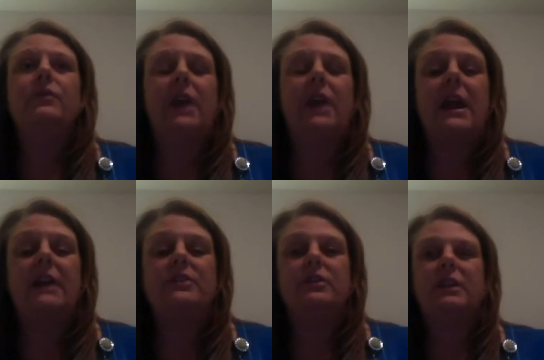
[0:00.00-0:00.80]

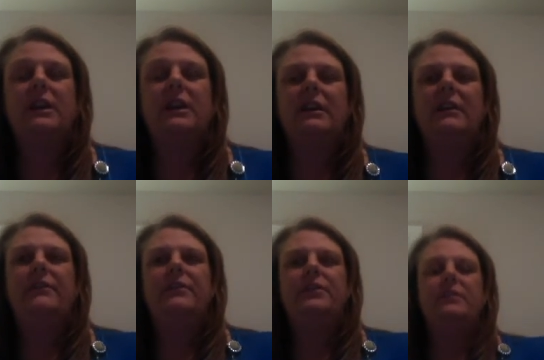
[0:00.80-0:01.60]
reaction. If
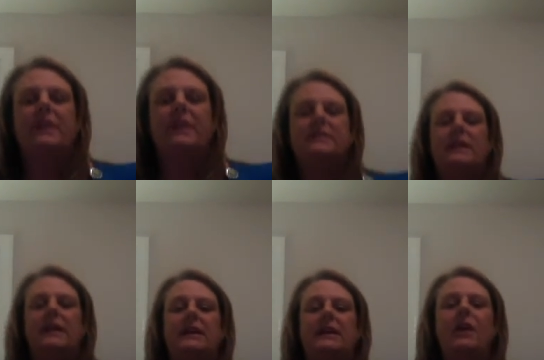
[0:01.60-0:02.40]
they
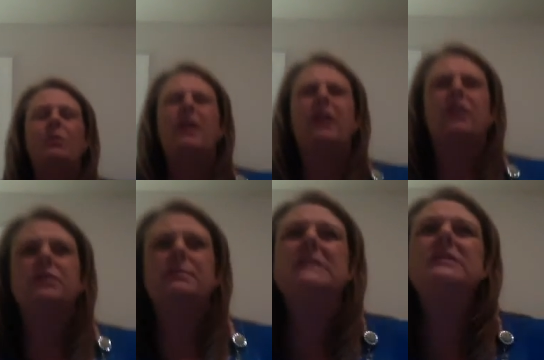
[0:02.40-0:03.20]
say, well, that hurts
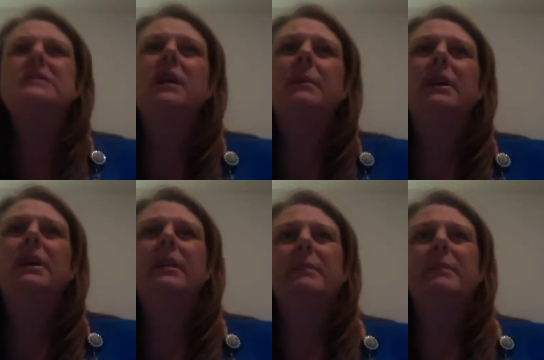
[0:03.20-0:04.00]
my stomach,
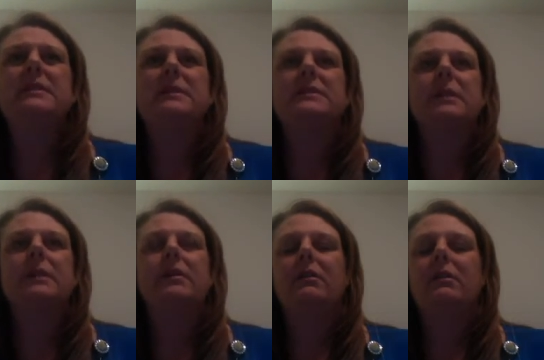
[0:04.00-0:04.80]
that makes my tummy
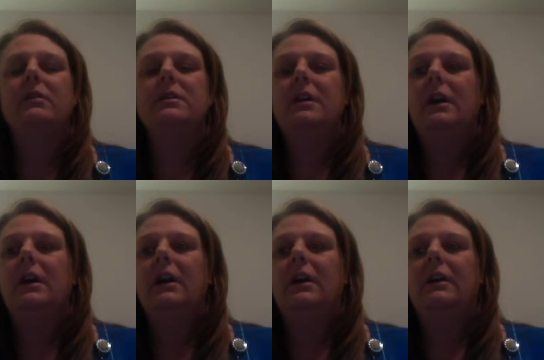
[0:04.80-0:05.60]
hurt,
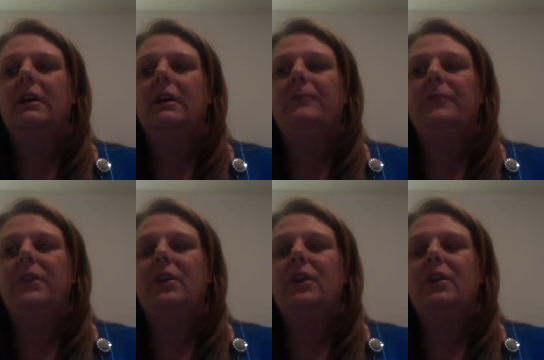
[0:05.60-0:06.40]

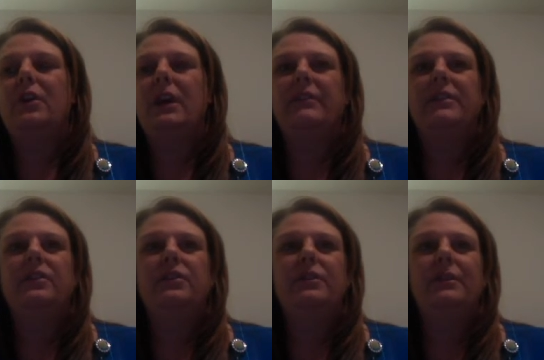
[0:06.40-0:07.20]
you know, you have to
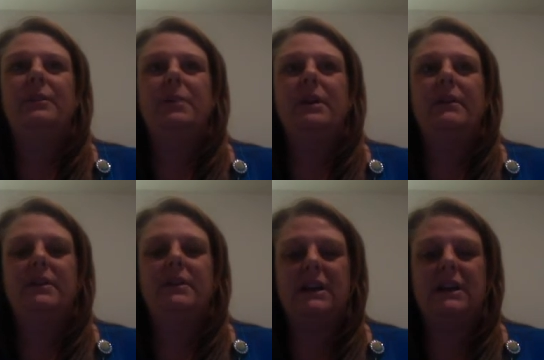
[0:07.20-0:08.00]
do the
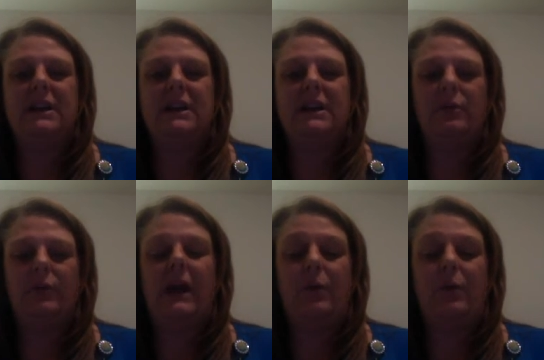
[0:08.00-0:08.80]
benefits outweigh
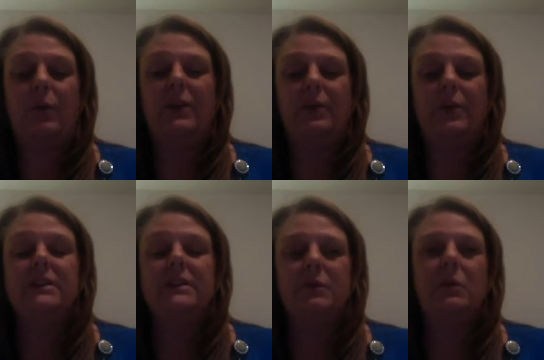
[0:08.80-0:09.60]
the
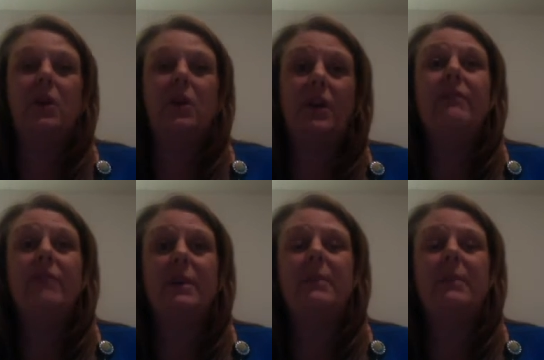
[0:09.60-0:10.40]
risk, and we're going to give
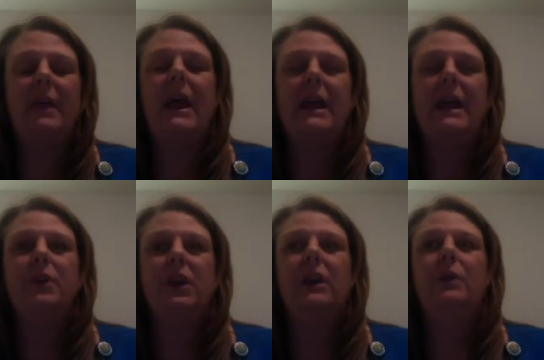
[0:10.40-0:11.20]
them the
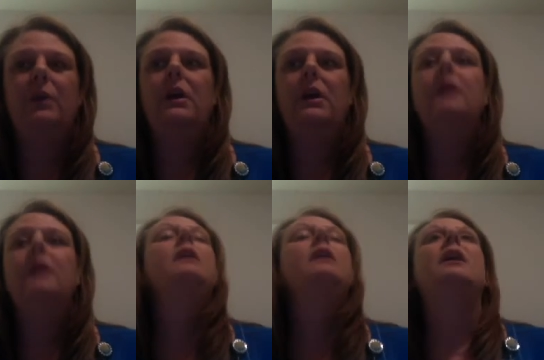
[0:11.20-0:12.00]
aspirin anyway.
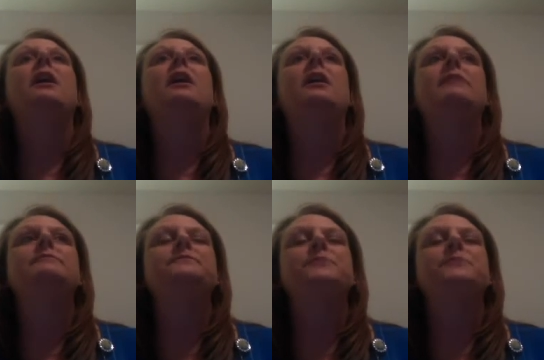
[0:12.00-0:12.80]

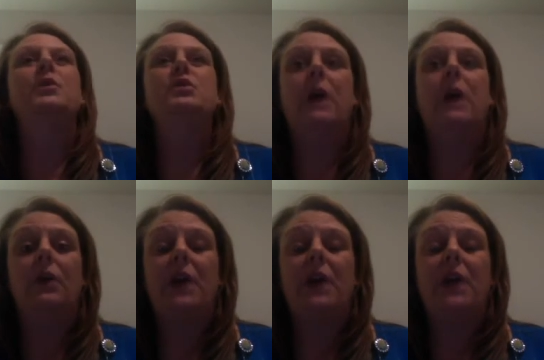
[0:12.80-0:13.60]
When you call
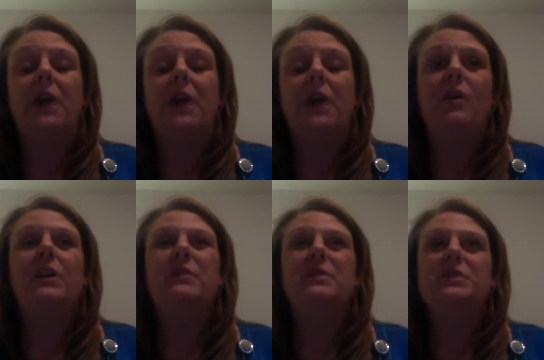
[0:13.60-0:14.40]

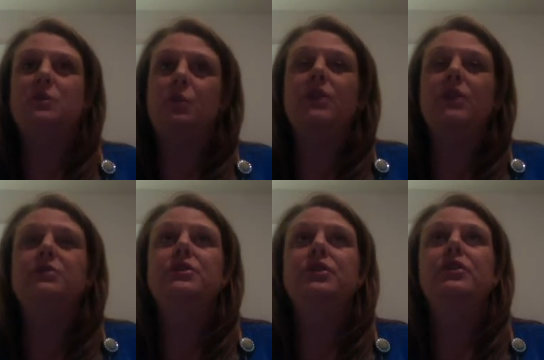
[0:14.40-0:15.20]
911, which is what you
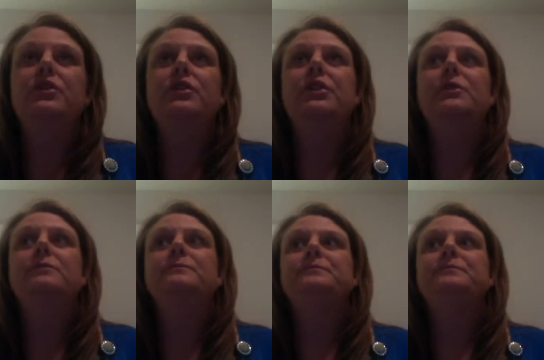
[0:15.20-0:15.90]
should do